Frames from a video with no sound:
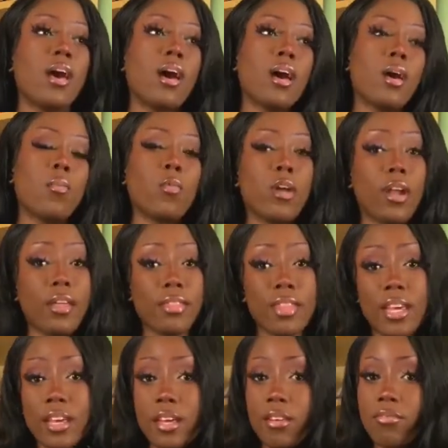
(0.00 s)
what I think
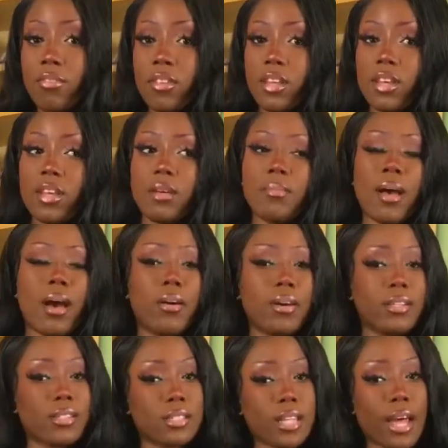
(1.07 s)
of them, how I
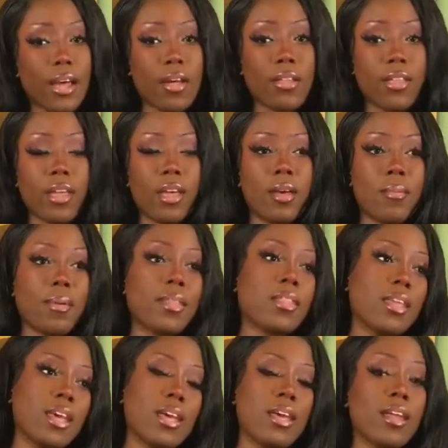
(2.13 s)
style them, and
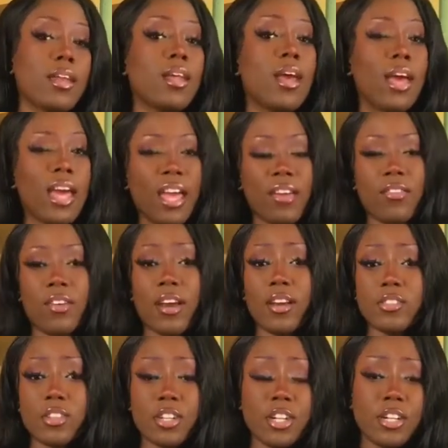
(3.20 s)
then if you guys are
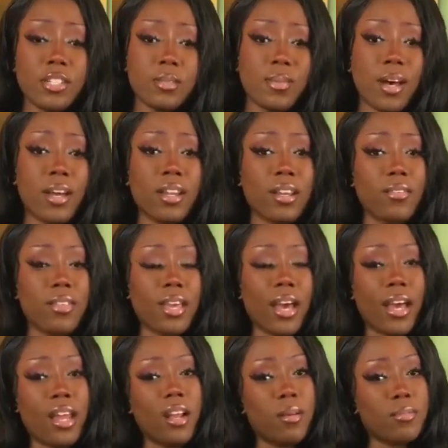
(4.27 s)
curious about any of the
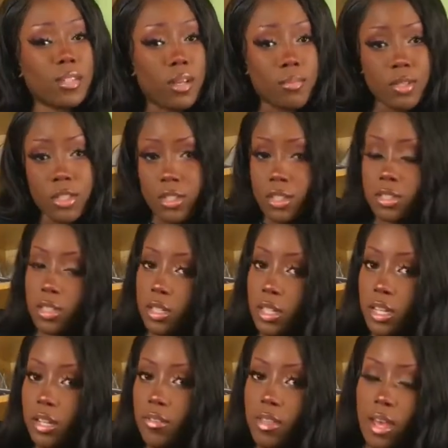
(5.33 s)
items, I'll be sure to leave
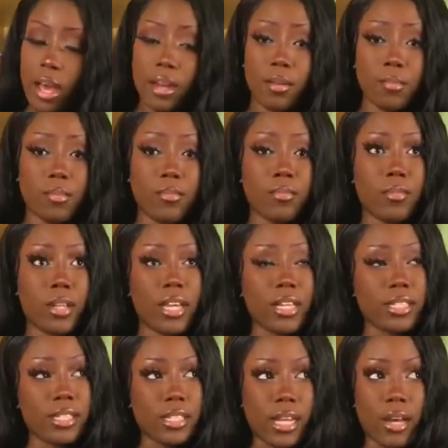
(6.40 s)
the item links
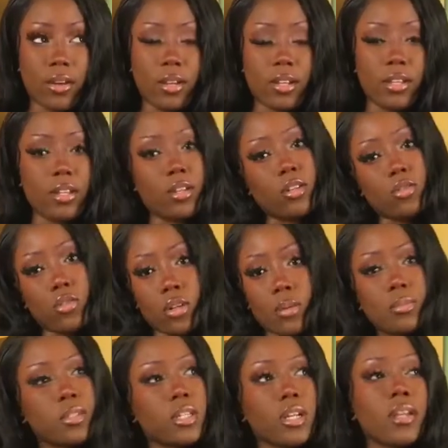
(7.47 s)
down in the
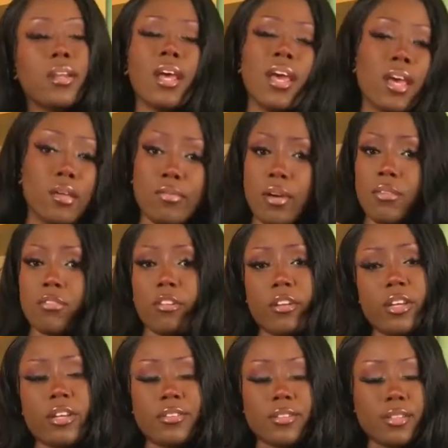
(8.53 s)
description. If I forget,
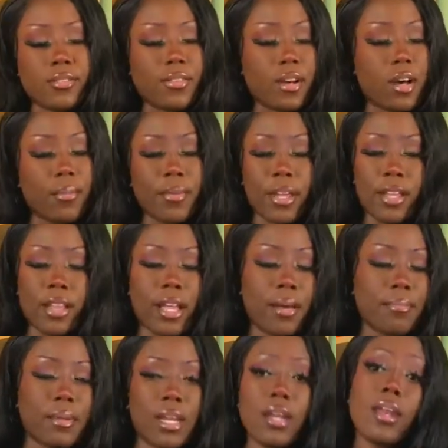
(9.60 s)
just leave a comment and let me
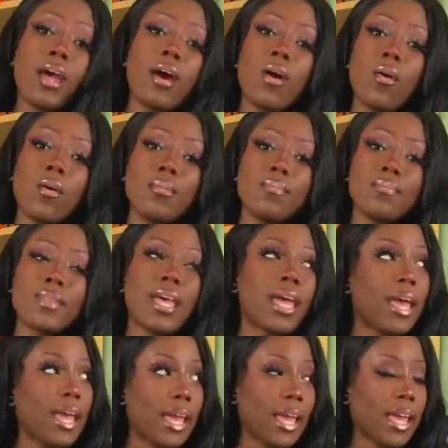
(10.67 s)
know.
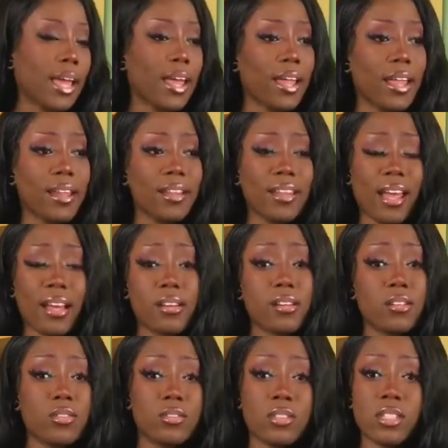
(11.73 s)
And that concludes
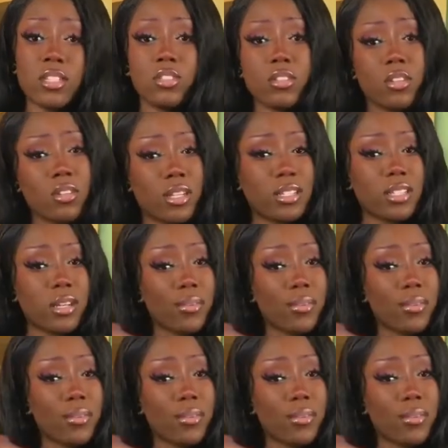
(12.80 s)
the intro. Let's get right